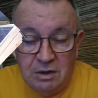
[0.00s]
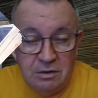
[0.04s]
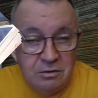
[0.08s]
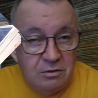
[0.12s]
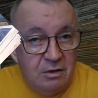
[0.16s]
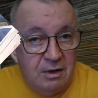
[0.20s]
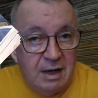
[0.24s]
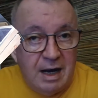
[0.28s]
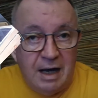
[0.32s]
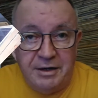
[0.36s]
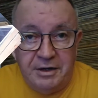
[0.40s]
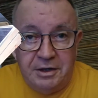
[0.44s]

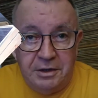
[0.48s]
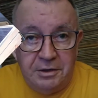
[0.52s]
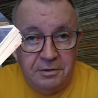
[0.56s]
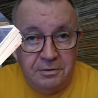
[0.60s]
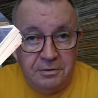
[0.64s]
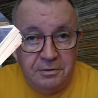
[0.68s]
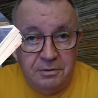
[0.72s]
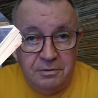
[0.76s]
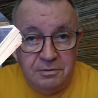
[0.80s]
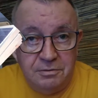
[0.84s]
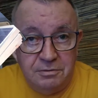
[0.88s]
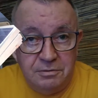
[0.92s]
They're identical,
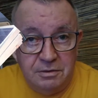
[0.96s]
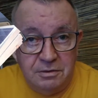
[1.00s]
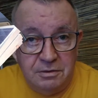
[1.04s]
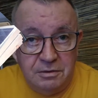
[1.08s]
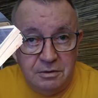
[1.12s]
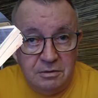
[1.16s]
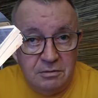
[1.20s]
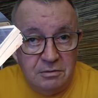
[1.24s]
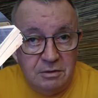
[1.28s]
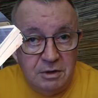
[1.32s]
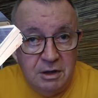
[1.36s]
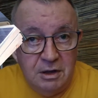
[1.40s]

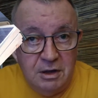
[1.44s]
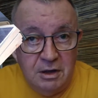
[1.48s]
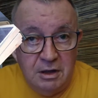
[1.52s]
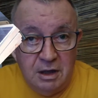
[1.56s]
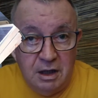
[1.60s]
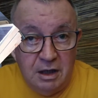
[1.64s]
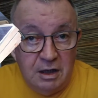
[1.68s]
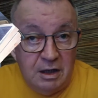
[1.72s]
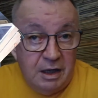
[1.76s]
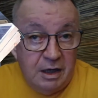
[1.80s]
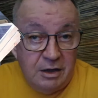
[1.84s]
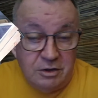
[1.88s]

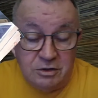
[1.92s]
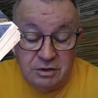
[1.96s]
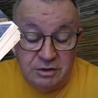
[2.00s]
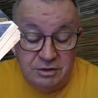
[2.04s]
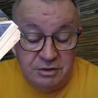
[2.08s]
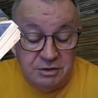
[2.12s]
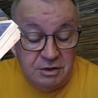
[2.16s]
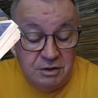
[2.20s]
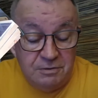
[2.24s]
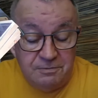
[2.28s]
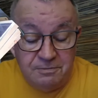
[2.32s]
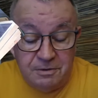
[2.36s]
and actually
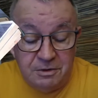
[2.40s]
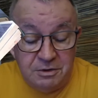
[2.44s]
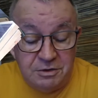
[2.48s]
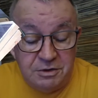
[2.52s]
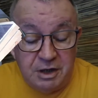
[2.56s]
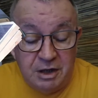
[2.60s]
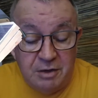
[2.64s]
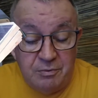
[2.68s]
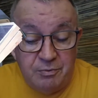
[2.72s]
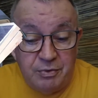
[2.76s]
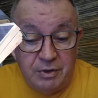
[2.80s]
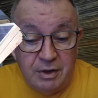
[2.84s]
sell for the
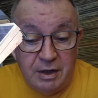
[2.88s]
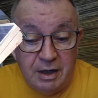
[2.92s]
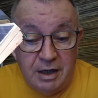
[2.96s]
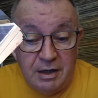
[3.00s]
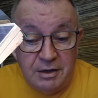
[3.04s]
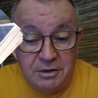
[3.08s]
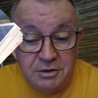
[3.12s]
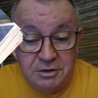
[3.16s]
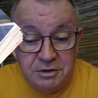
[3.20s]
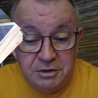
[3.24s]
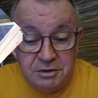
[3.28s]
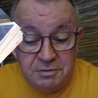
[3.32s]
same
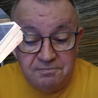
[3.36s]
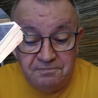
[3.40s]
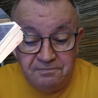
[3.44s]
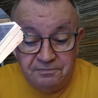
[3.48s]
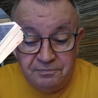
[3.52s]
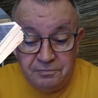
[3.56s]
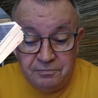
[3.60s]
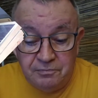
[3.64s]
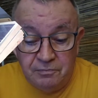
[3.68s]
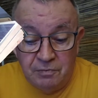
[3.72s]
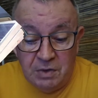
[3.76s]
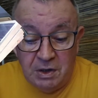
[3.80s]
price.
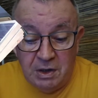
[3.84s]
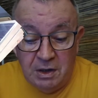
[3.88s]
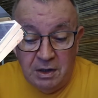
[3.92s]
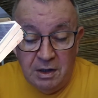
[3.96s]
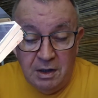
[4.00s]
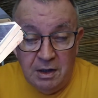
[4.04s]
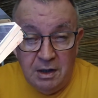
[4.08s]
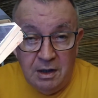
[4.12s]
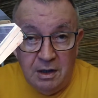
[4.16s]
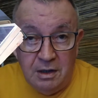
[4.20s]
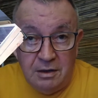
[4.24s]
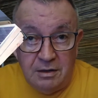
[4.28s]

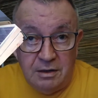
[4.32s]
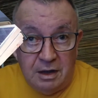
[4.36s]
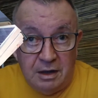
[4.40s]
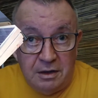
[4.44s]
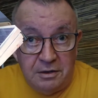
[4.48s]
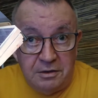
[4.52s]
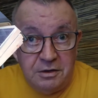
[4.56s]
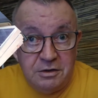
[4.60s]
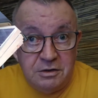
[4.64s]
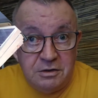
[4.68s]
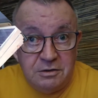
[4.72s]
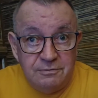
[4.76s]
Now,
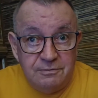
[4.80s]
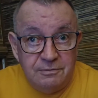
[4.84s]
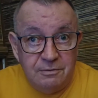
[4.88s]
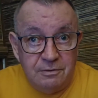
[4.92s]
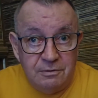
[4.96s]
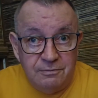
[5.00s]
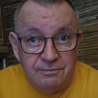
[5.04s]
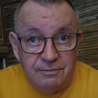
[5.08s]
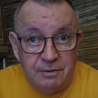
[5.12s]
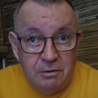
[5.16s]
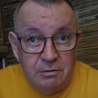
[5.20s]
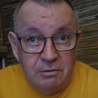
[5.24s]
this is for
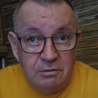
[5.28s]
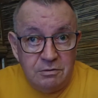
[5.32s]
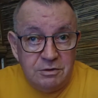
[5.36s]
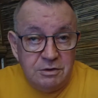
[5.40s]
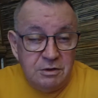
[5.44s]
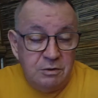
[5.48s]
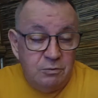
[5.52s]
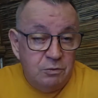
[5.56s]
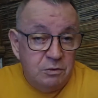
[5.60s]
the folks that